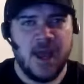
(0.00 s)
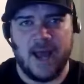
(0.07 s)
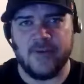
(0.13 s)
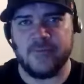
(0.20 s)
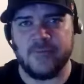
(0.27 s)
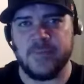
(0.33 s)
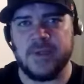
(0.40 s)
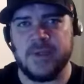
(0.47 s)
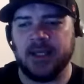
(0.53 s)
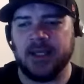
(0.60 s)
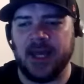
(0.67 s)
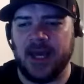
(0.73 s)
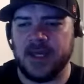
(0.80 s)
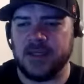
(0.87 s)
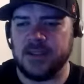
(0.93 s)
I've
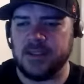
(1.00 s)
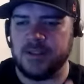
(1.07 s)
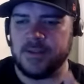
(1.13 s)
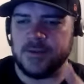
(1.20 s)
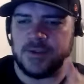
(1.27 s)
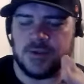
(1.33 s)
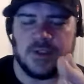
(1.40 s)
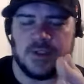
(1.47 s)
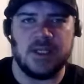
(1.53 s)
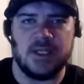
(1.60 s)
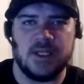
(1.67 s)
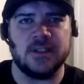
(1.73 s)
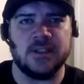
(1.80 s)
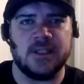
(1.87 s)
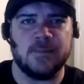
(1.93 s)
been kind of
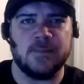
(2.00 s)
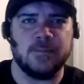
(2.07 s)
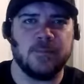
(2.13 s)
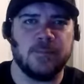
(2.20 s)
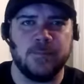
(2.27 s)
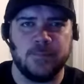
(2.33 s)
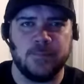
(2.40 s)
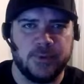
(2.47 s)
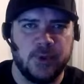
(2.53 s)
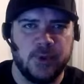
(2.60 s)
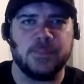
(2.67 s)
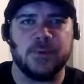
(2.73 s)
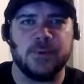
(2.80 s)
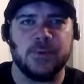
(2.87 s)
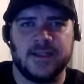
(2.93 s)
strategically
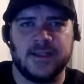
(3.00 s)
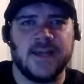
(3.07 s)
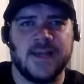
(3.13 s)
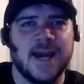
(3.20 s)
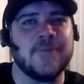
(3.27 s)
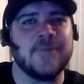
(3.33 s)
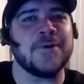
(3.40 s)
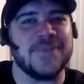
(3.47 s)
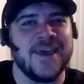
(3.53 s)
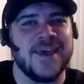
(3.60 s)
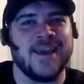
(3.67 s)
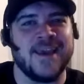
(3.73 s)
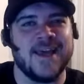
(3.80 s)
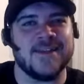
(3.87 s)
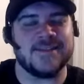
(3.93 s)
blueprinting
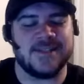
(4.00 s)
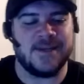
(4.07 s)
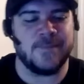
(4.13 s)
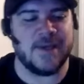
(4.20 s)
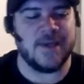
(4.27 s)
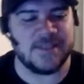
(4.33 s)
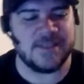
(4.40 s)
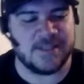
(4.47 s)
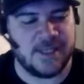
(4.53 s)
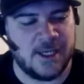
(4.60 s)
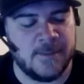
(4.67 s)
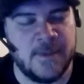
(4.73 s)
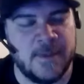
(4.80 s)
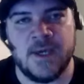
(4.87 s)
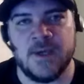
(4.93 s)
everything out step by
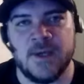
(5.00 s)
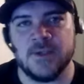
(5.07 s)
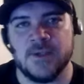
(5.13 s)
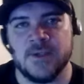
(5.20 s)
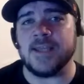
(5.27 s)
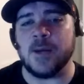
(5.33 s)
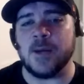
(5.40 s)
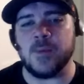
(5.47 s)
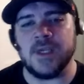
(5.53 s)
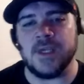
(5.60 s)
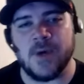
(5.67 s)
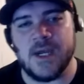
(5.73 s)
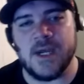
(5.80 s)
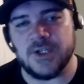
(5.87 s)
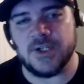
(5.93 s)
step. So by the time we
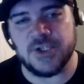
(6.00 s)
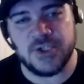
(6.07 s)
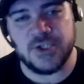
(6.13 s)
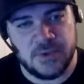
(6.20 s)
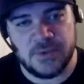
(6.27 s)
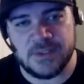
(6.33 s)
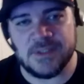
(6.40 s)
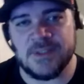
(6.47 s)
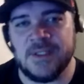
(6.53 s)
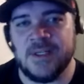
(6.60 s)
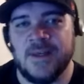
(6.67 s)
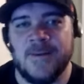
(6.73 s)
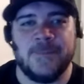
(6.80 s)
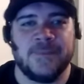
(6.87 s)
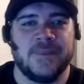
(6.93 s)
get ready to shoot,
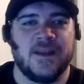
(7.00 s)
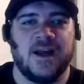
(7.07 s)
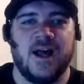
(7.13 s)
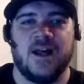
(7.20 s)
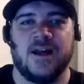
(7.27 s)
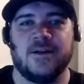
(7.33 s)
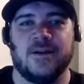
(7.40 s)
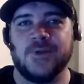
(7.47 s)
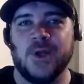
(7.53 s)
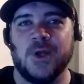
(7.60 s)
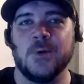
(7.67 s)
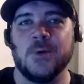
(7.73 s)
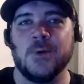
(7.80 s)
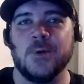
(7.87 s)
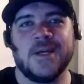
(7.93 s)

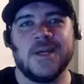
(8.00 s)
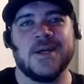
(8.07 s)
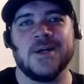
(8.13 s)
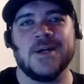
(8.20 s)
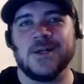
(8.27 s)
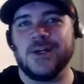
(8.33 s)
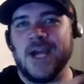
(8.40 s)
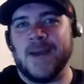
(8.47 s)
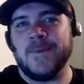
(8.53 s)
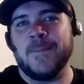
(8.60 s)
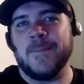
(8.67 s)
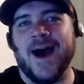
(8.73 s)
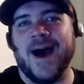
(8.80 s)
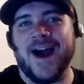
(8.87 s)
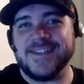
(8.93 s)
you know, here, grab a
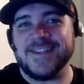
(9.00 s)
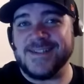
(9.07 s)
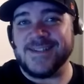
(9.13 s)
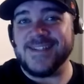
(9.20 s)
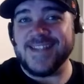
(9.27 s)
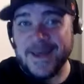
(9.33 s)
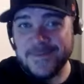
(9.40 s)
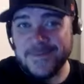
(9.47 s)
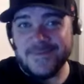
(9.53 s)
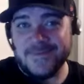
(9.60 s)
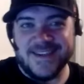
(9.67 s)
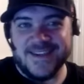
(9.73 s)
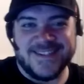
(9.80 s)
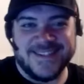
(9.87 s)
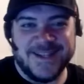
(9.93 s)
box. This has got
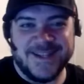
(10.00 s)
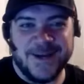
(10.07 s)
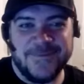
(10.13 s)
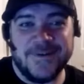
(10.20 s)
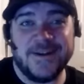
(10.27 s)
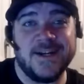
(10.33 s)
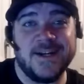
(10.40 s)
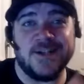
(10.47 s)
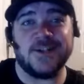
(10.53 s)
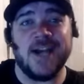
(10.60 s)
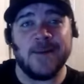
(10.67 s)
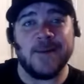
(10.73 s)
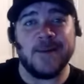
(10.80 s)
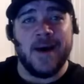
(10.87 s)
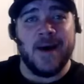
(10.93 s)
this stuff in it. Here,
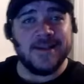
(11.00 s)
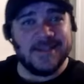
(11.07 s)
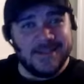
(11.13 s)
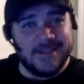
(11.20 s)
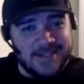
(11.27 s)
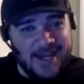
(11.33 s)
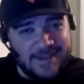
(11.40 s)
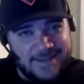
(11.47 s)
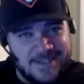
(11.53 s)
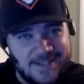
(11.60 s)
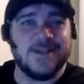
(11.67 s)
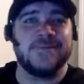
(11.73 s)
grab a box. This has got this